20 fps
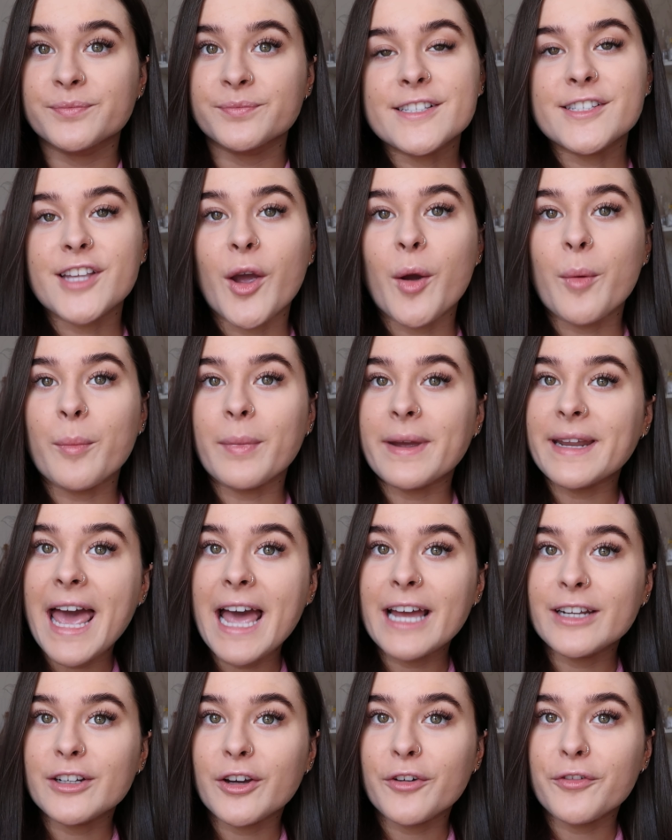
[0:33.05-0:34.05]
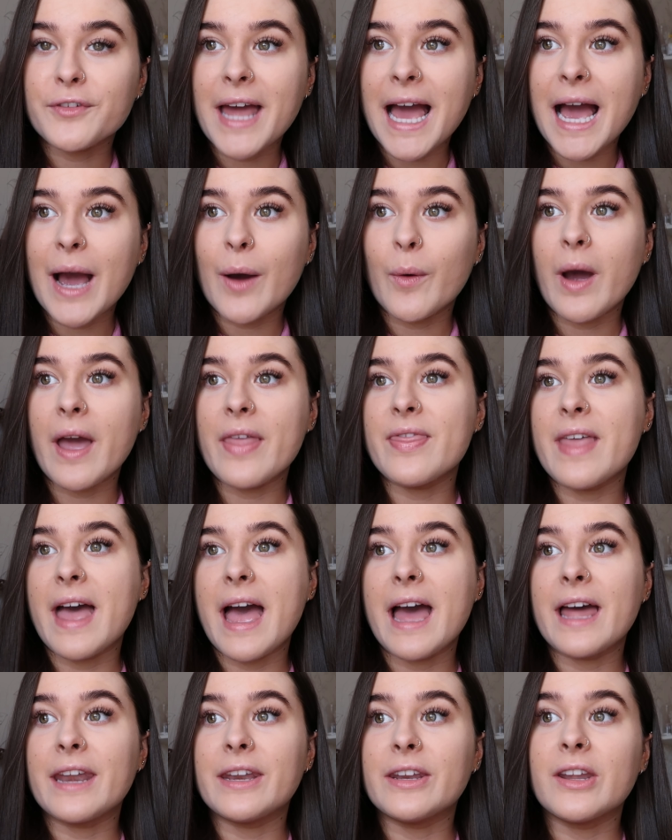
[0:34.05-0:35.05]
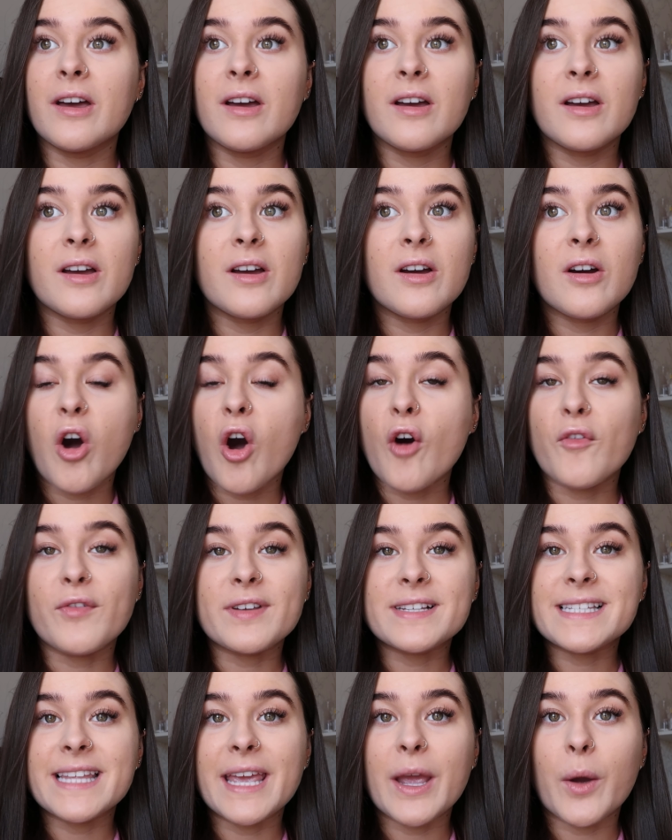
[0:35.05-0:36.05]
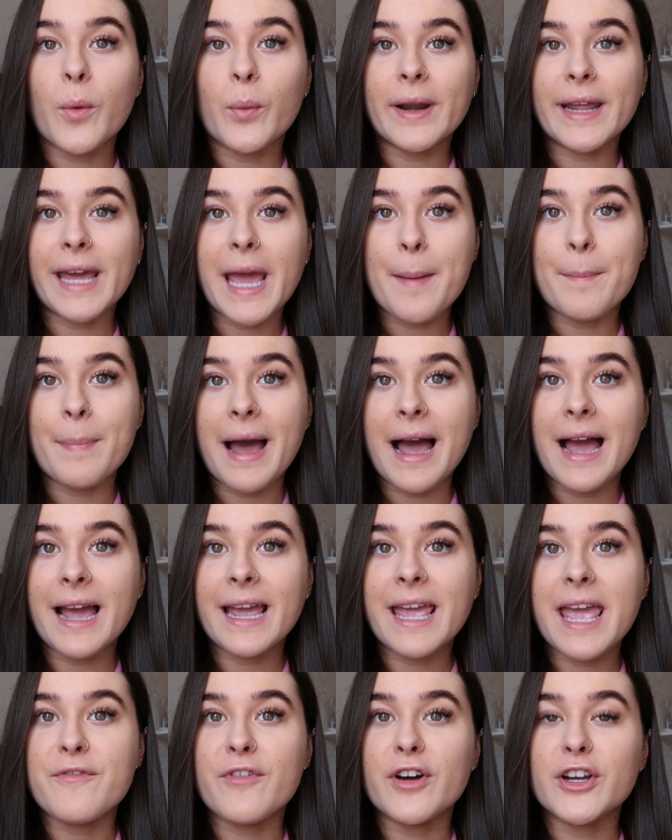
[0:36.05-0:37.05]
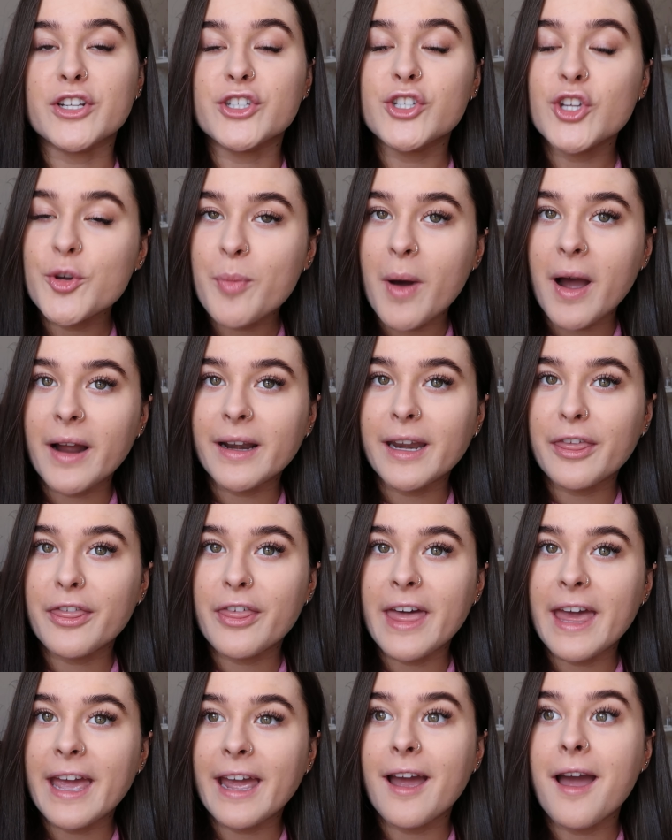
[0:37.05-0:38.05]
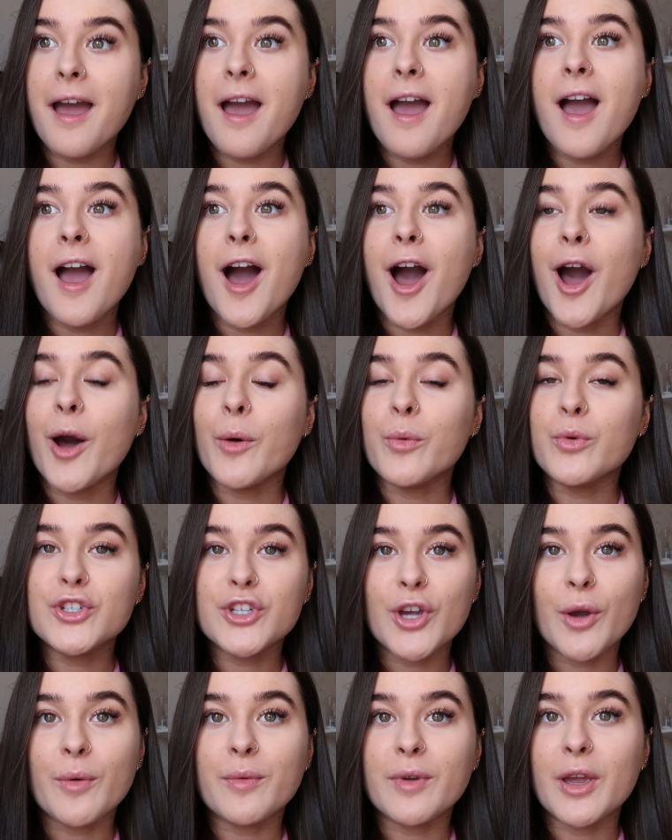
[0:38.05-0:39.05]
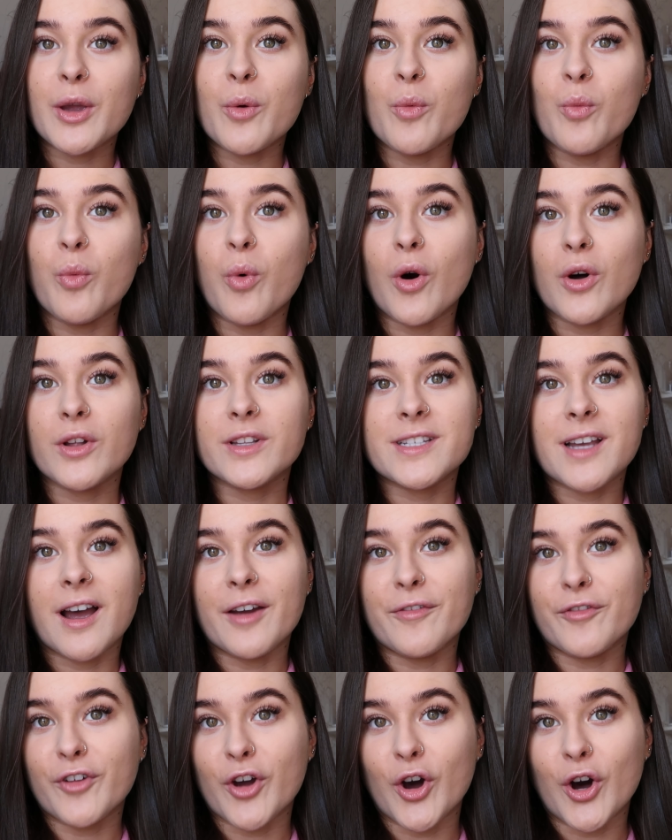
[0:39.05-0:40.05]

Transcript: So I'm going to head off now and then obviously when I get back, if I do buy anything, I will show you what I've